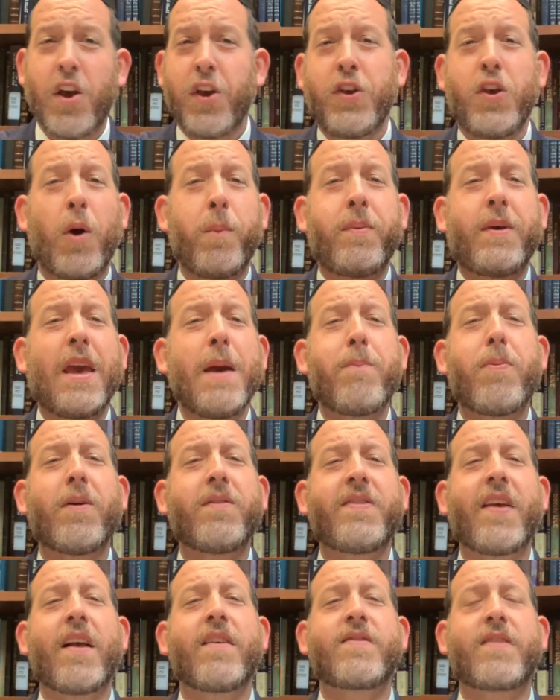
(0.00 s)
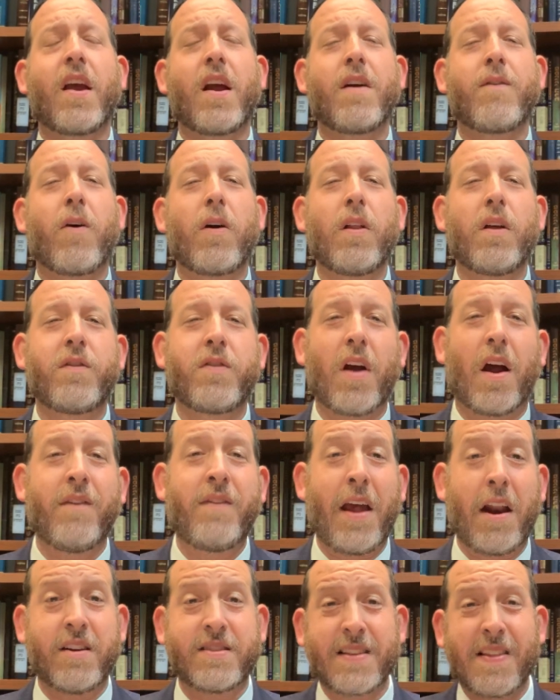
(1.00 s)
Yom Kippur takes care of all of your
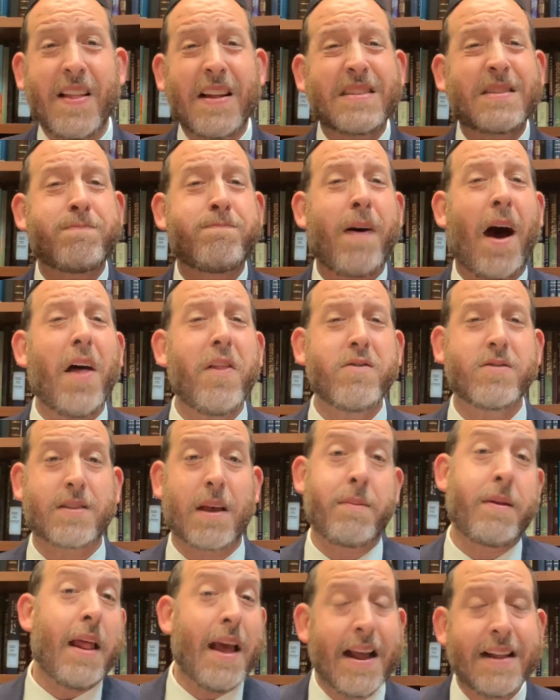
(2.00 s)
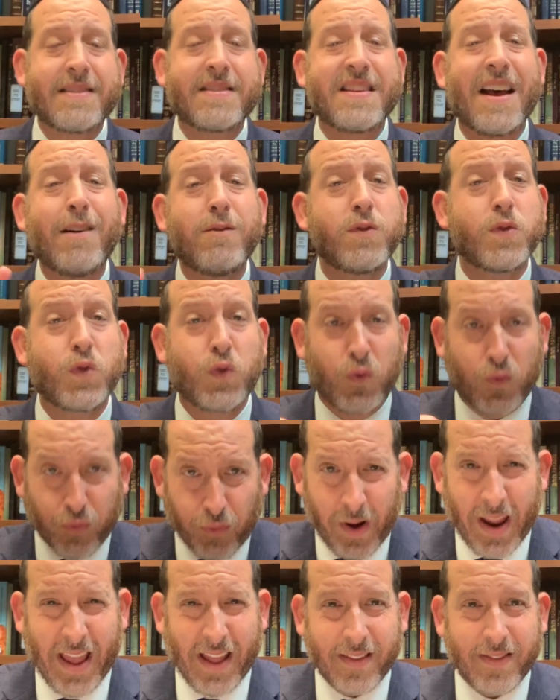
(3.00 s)
averas. And that's bothers. I mean, it sounds
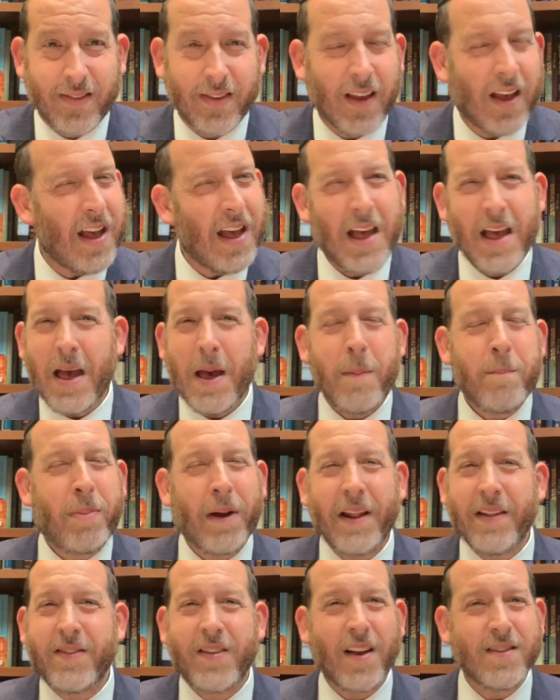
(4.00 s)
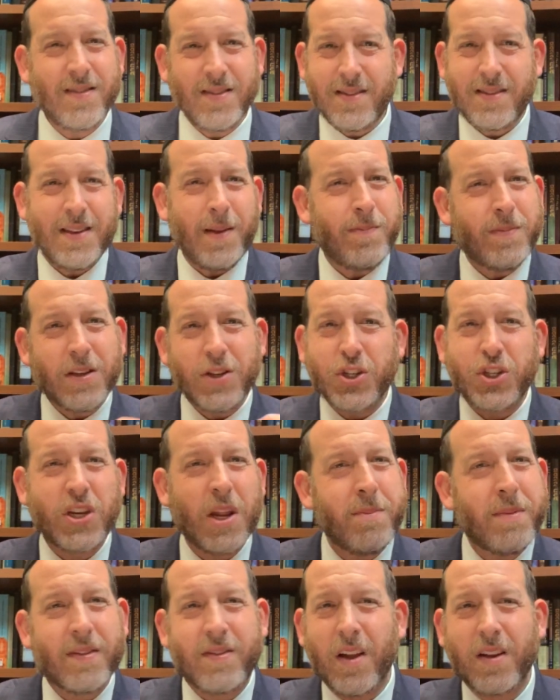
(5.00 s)
great, but it doesn't seem to
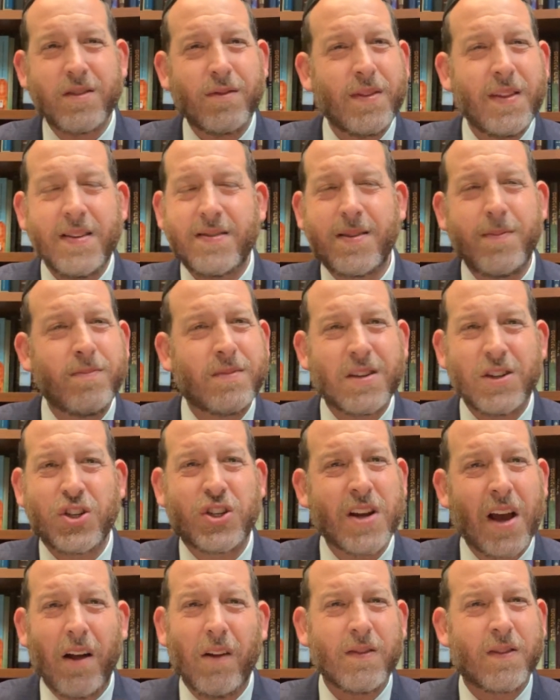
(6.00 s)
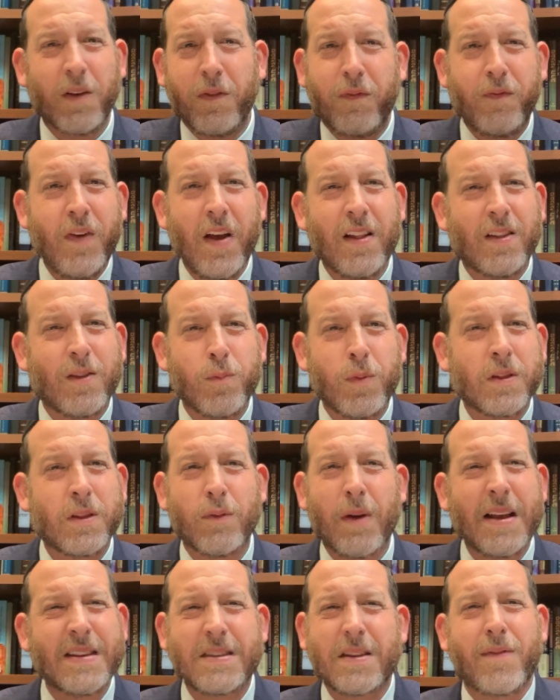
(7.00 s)
shtim. It doesn't really seem to gel, to fit with the
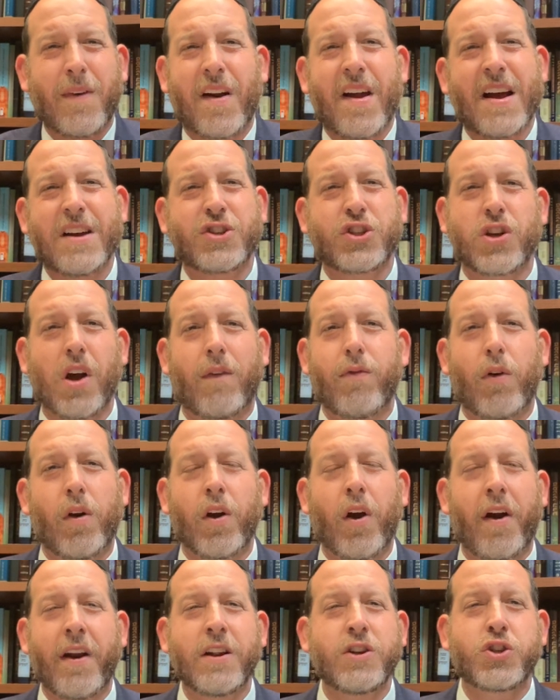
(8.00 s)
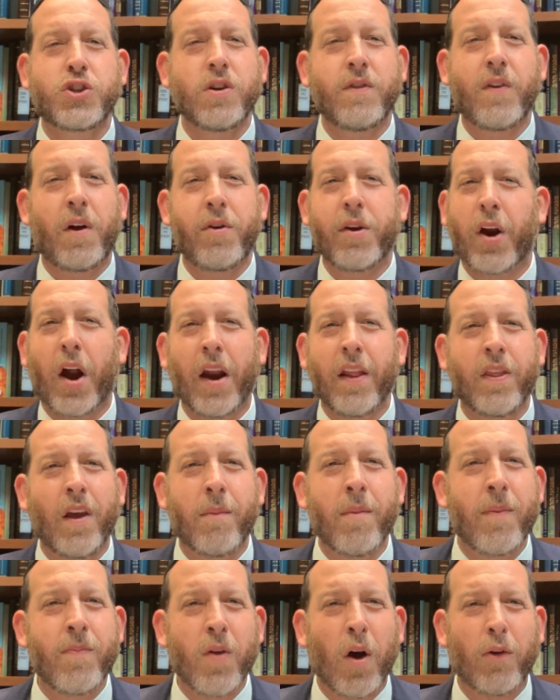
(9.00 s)
rest of our hashkafa regarding tshuva and regarding the
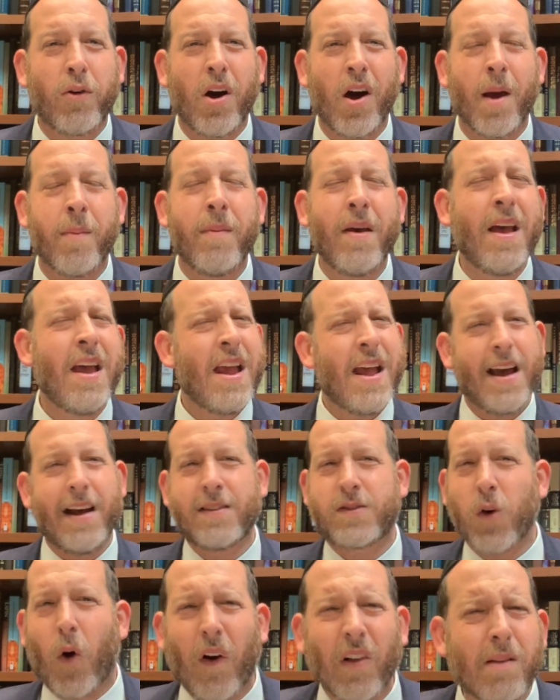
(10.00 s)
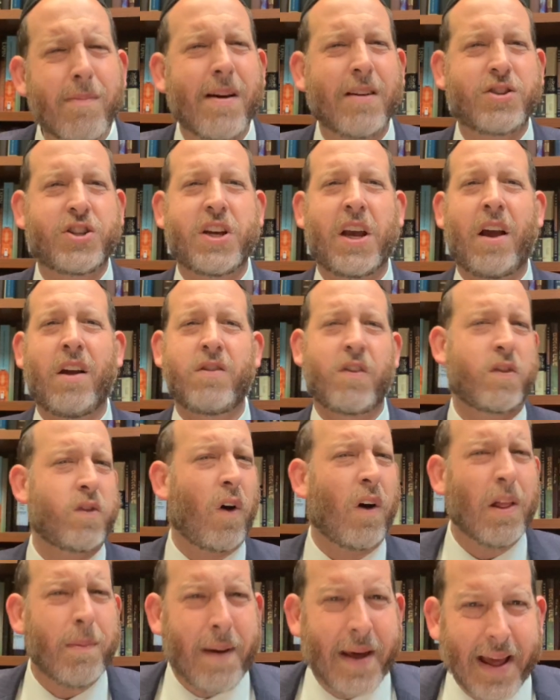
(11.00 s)
Yomim Noraim. It's all about change. It's
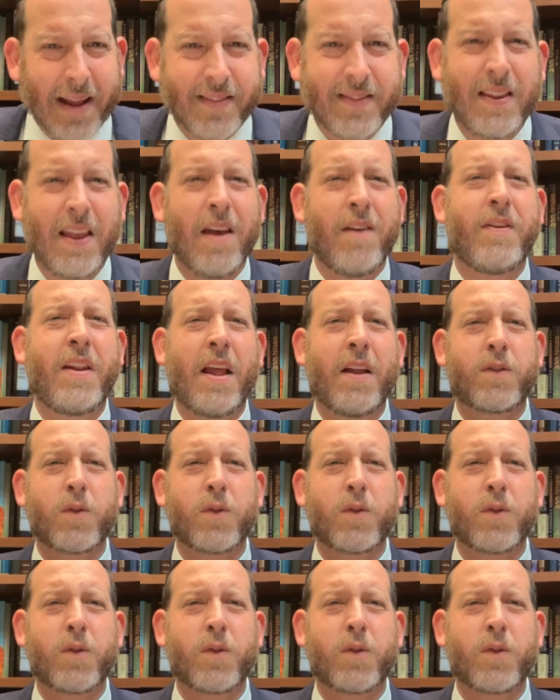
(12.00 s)
all about activity.